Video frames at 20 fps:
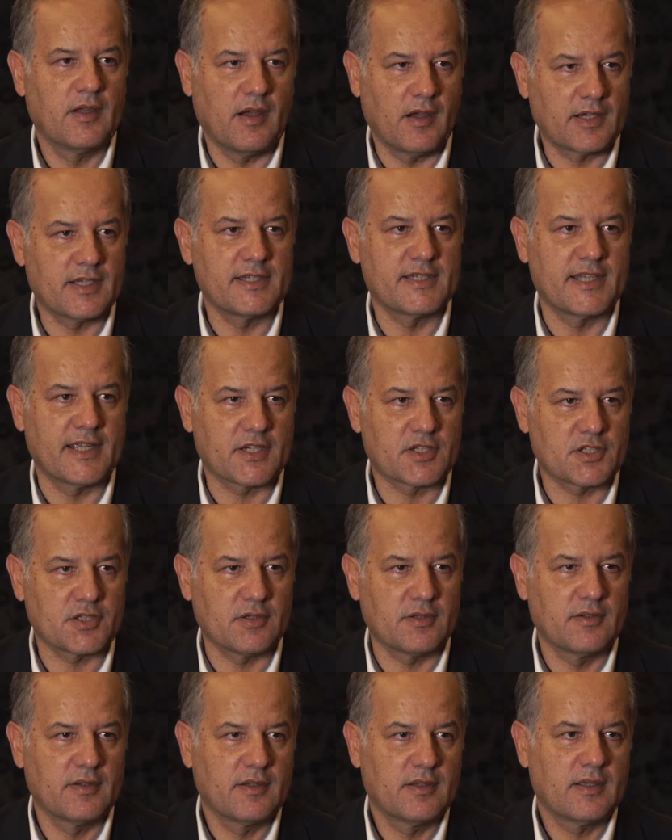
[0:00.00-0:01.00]

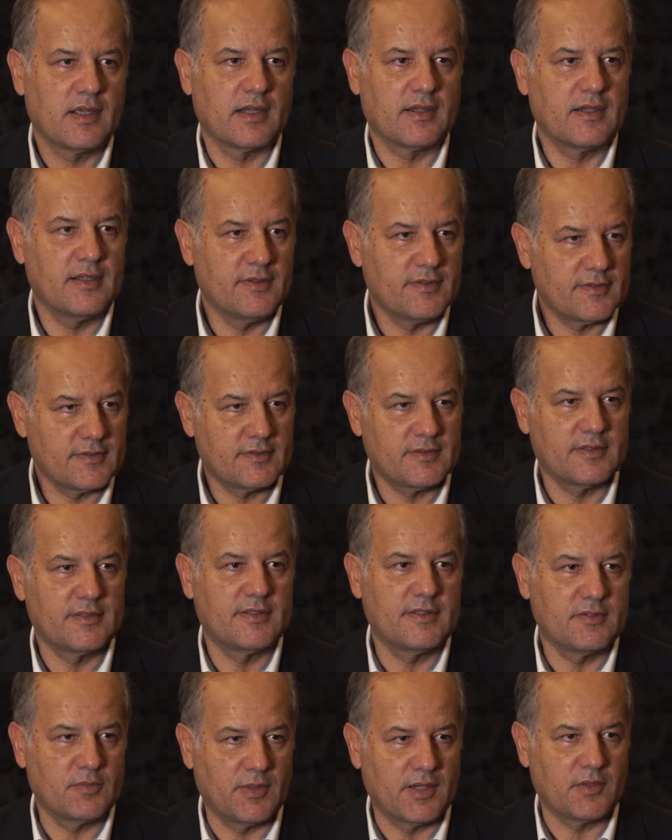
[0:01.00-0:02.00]
architecture. At least
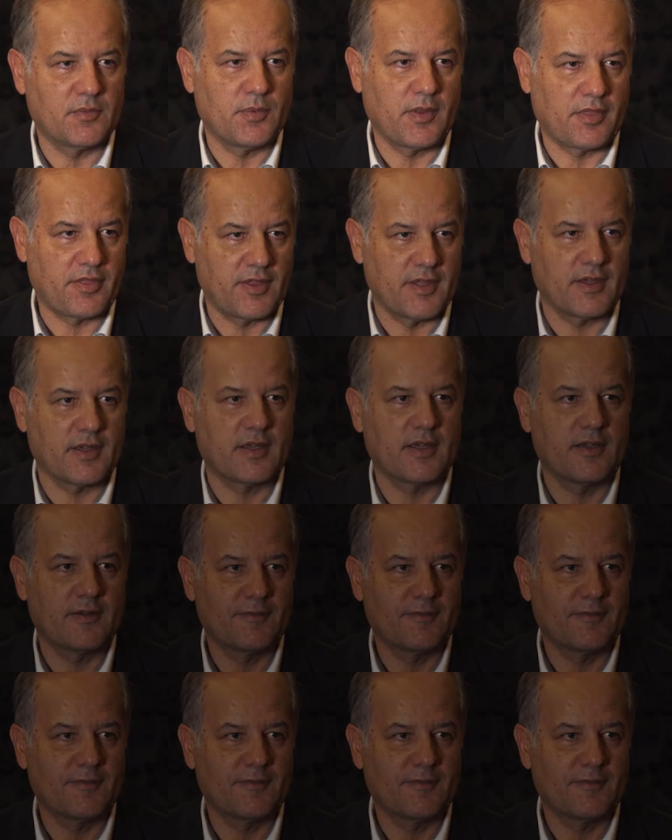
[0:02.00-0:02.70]
this is what we think.